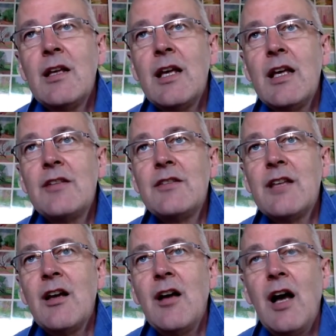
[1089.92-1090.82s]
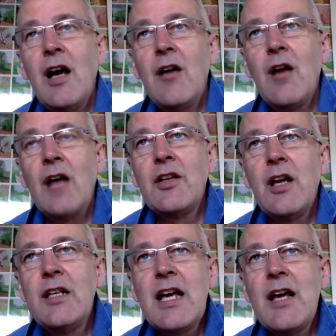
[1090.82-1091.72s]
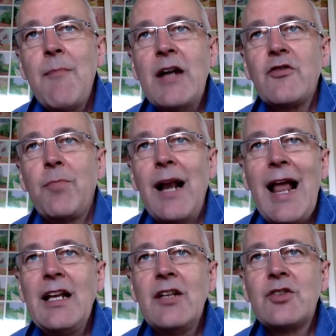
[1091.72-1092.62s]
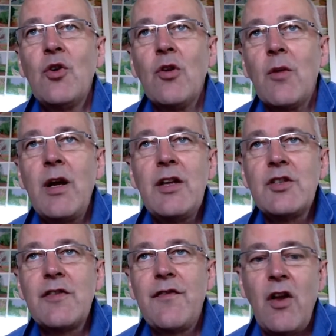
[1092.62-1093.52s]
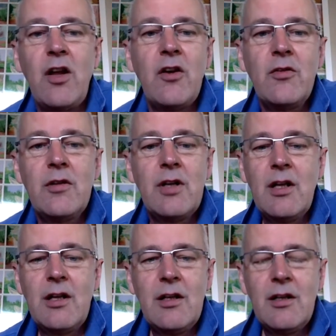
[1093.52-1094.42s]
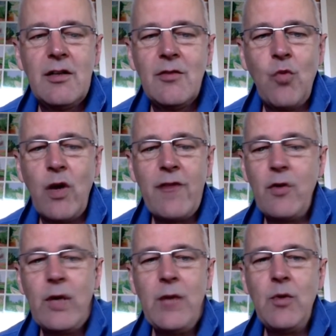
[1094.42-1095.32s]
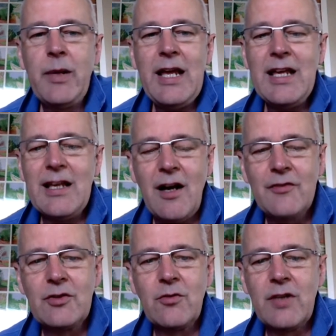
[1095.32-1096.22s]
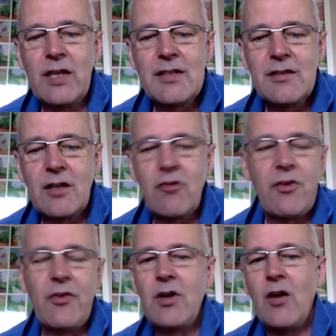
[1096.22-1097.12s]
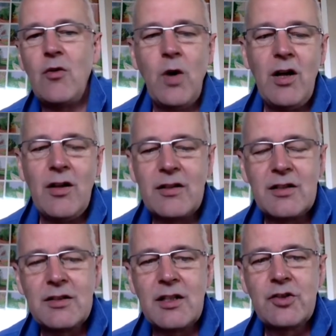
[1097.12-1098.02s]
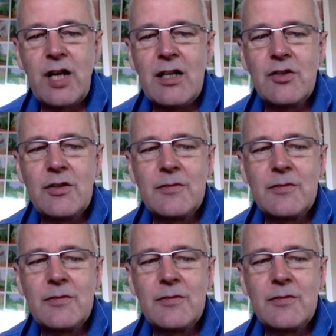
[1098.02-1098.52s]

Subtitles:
Is it a matter of planning at all? Won't it just follow whatever we will be after all this across the whole world? It's going to change.